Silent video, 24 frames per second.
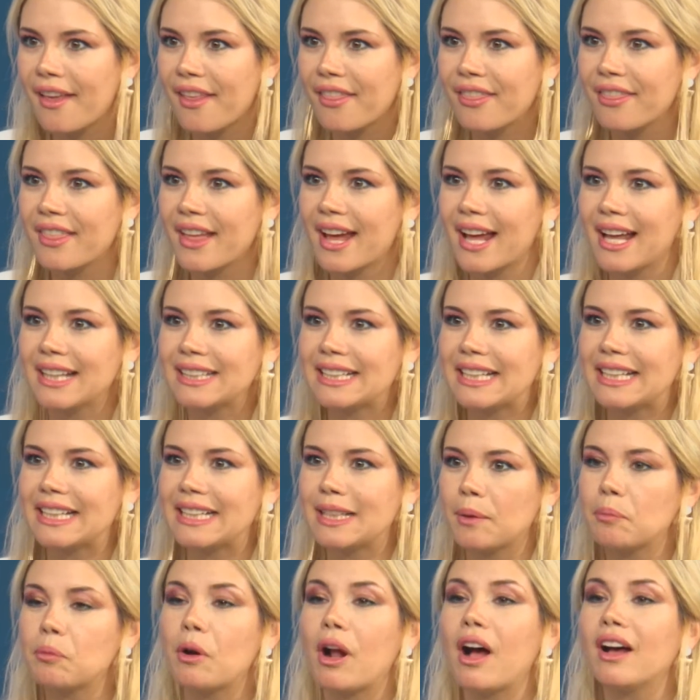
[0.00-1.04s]
that in
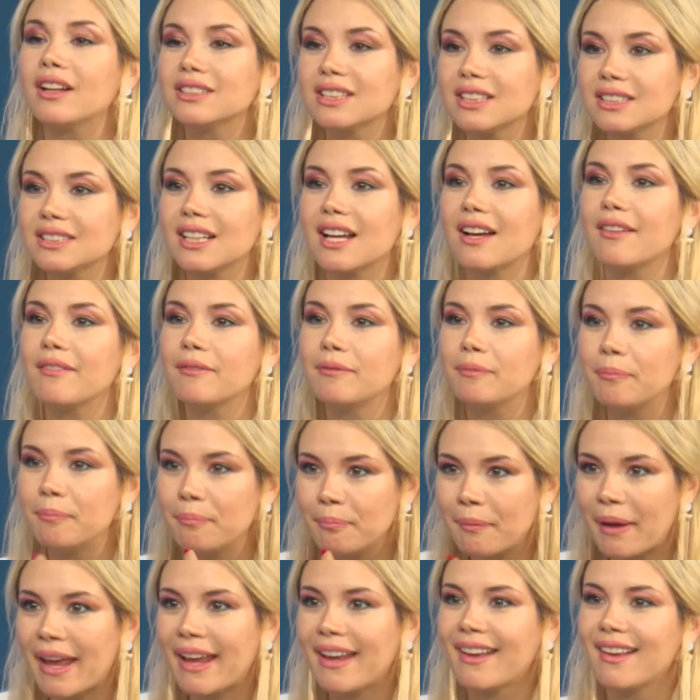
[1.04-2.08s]
the process of
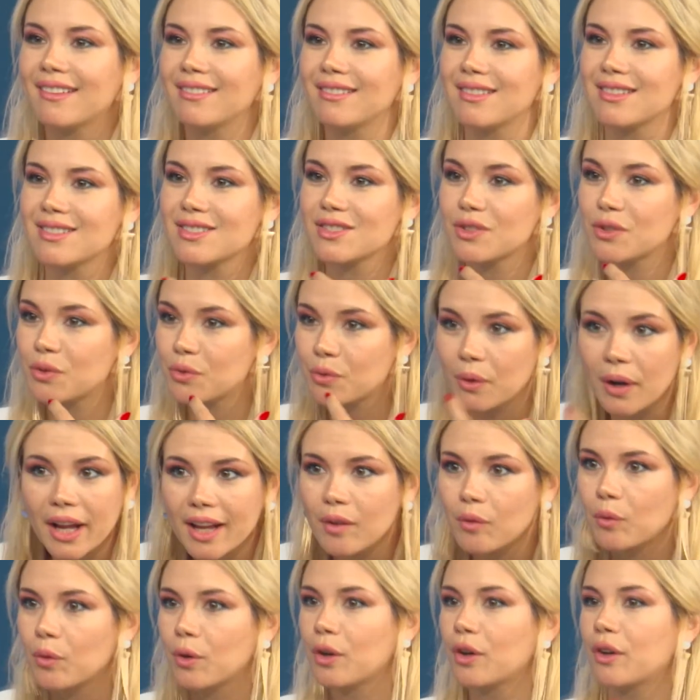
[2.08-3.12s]
making this
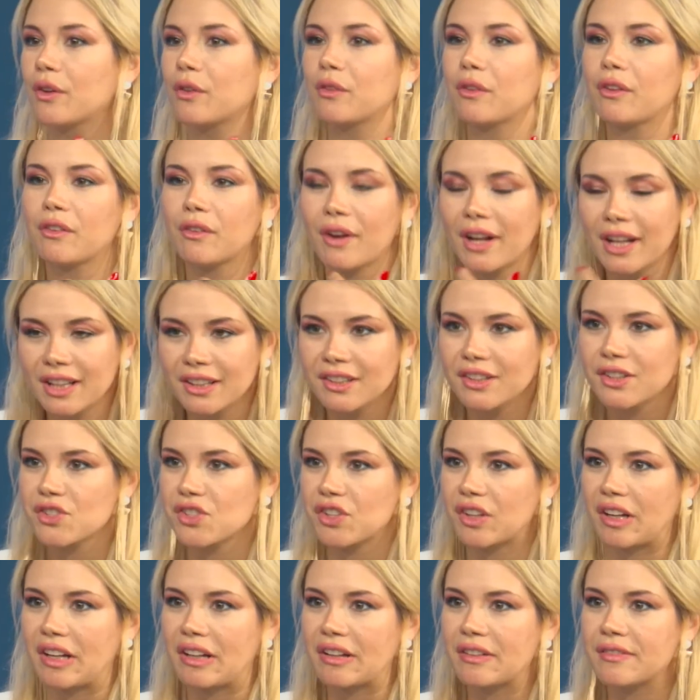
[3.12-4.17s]
great work, great
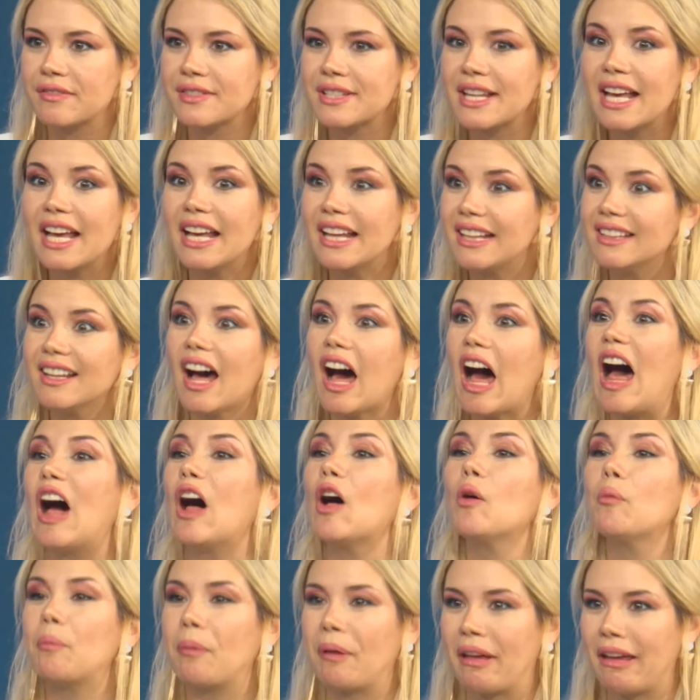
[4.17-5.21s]
initiatives, not
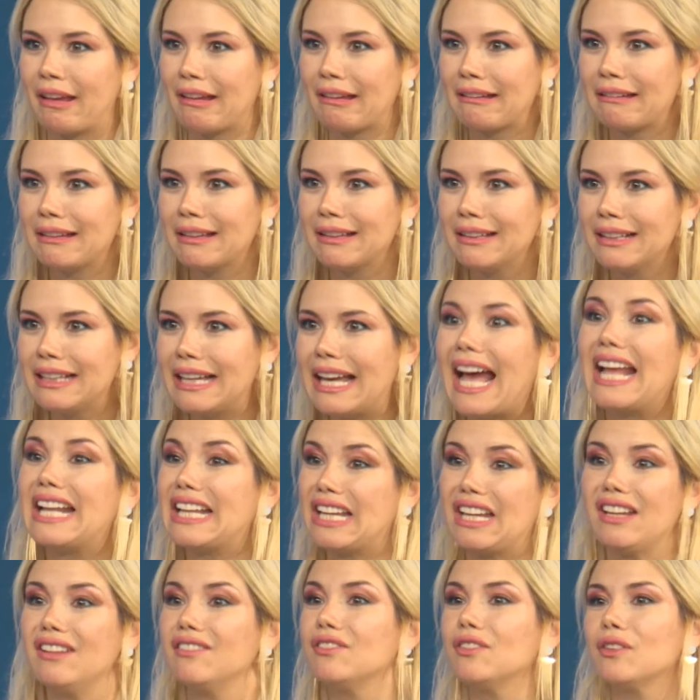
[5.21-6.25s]
helping an
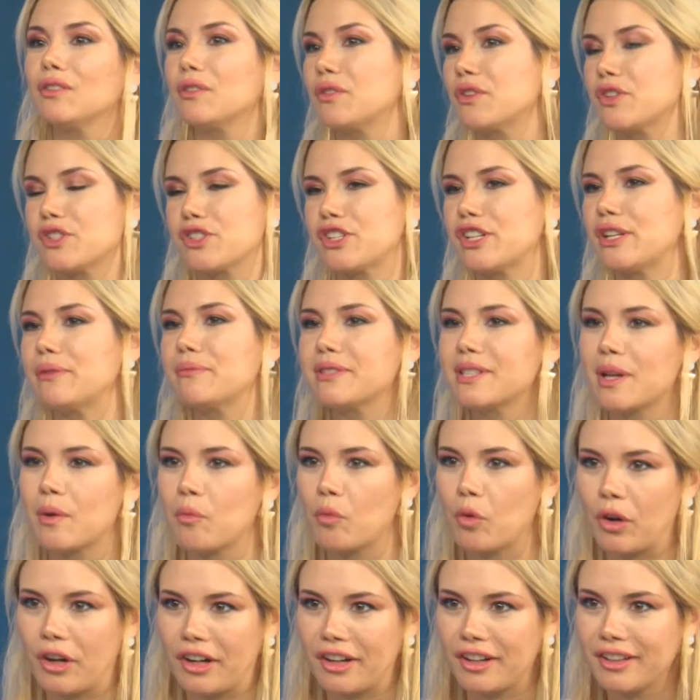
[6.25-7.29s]
evil regime
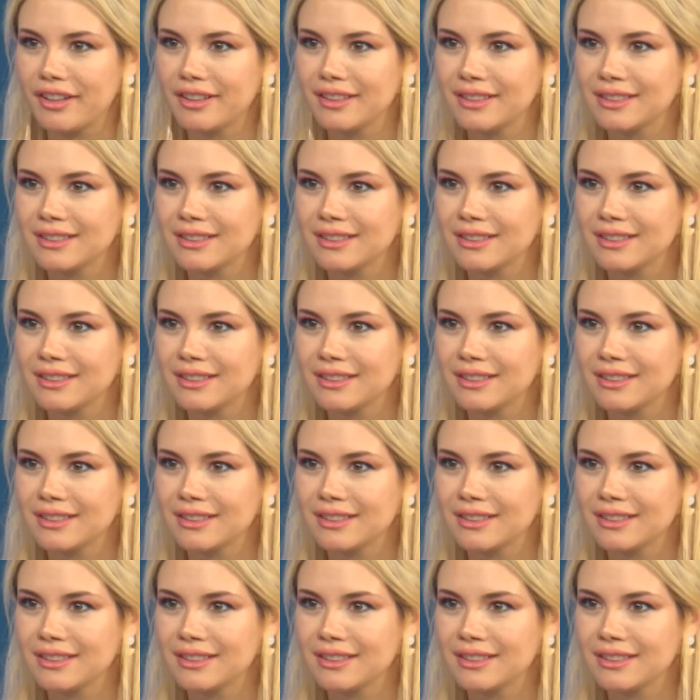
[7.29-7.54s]
somewhere,